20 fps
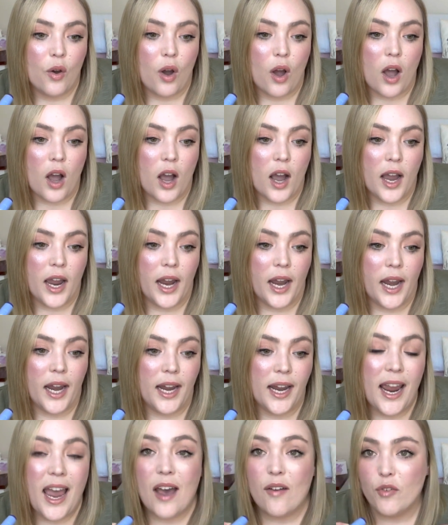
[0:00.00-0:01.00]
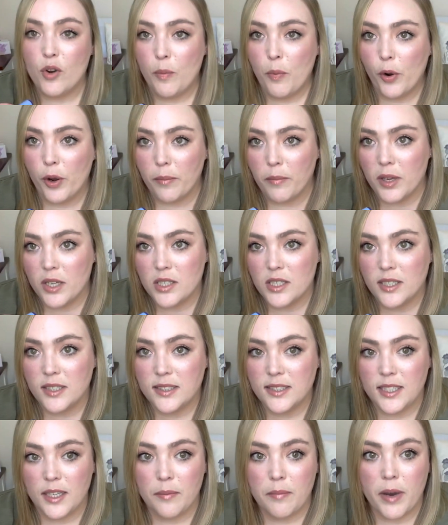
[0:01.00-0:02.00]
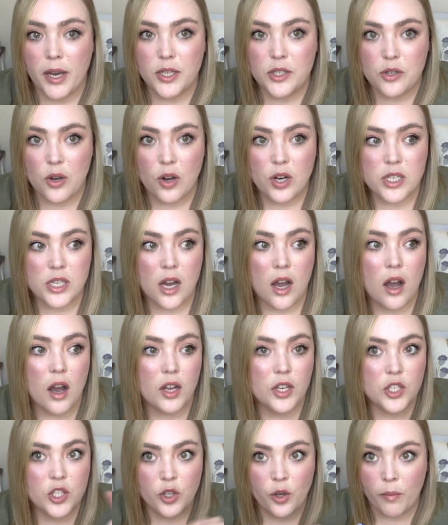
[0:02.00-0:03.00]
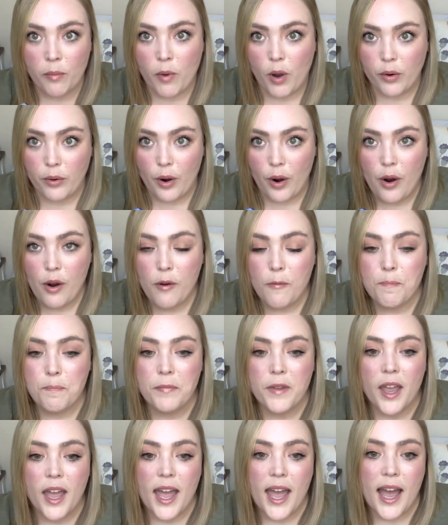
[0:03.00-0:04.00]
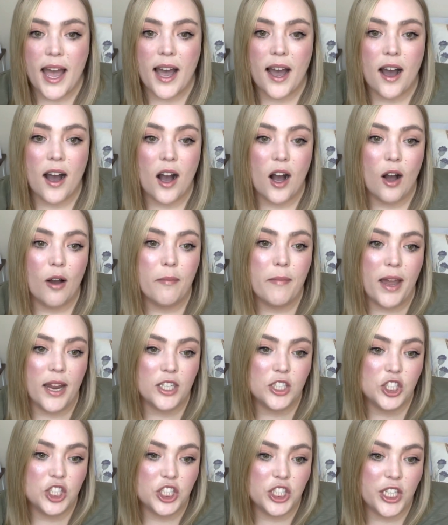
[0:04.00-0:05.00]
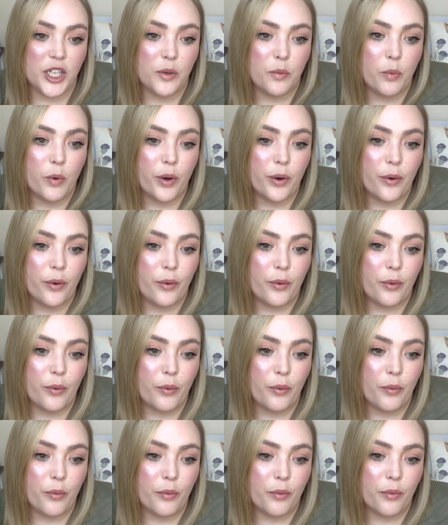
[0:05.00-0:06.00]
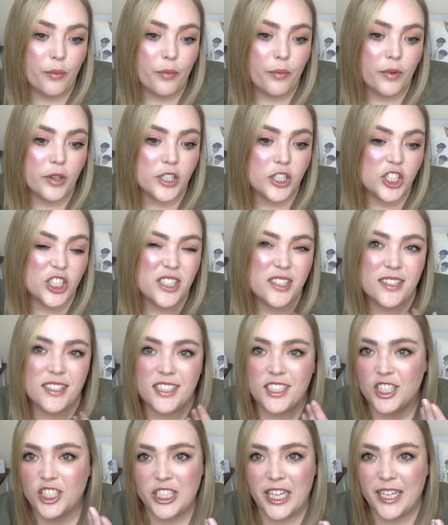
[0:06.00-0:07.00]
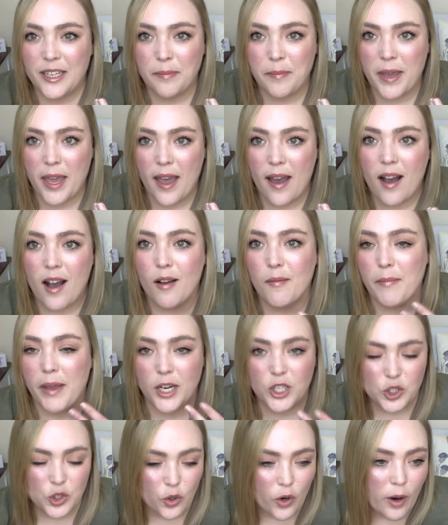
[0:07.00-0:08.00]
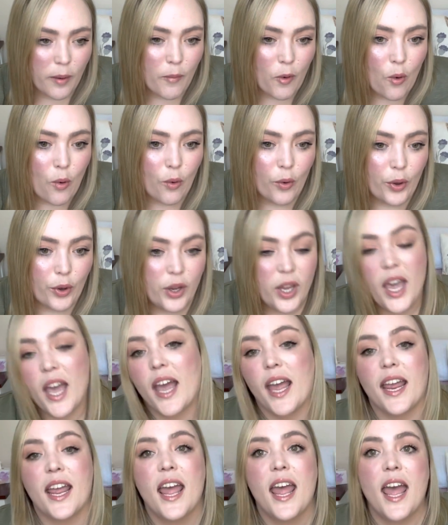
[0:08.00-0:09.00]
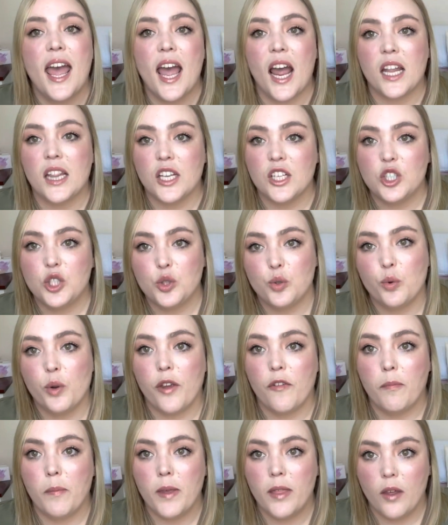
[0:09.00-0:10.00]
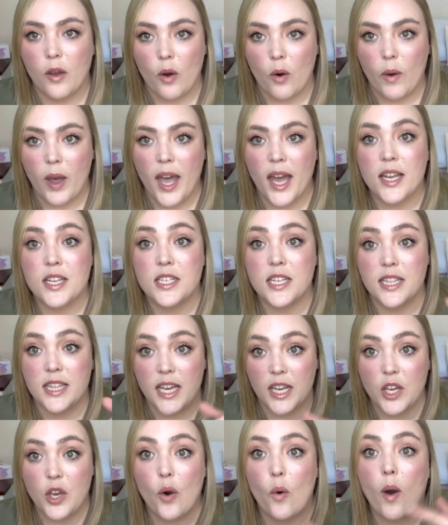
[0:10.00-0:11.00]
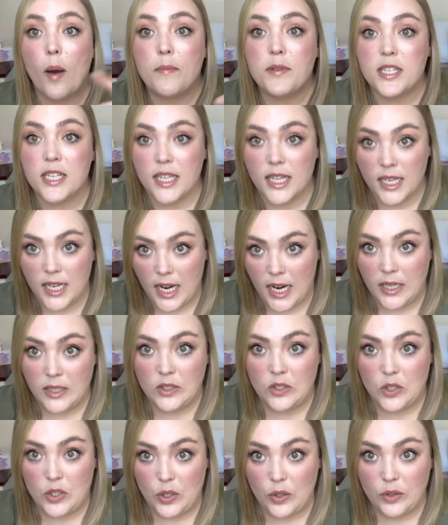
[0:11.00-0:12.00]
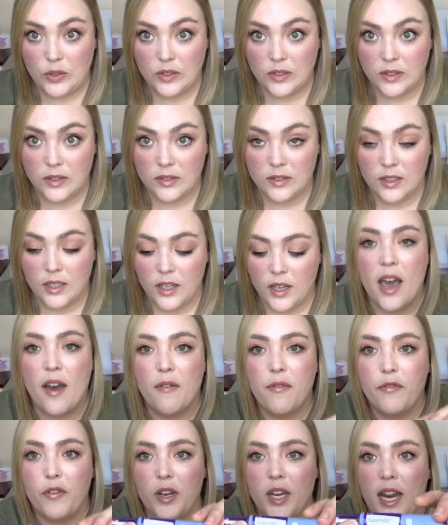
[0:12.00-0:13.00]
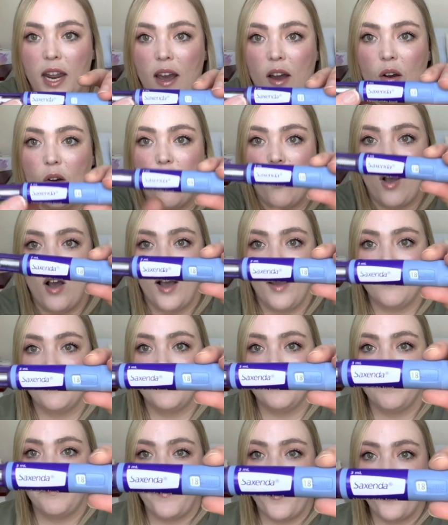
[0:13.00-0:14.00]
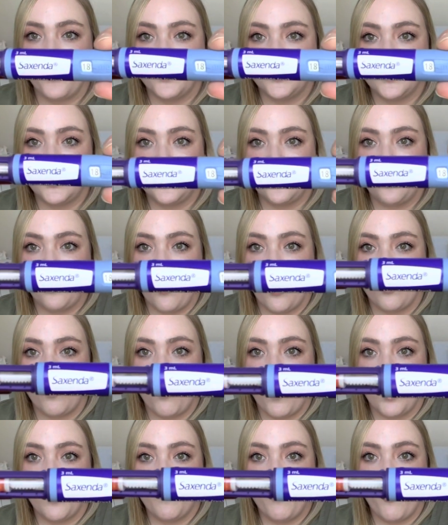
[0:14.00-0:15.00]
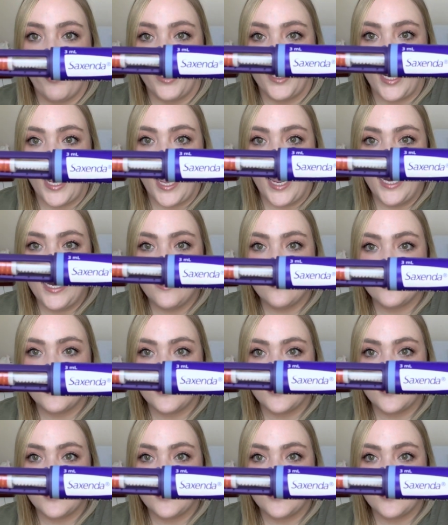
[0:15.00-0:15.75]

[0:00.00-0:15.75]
I have an appointment to see my doctor tomorrow, and she will just check me out, make sure I'm all okay, and then she'll give me the go ahead to then go up to the next dose. But for now, I'm still on 1.8.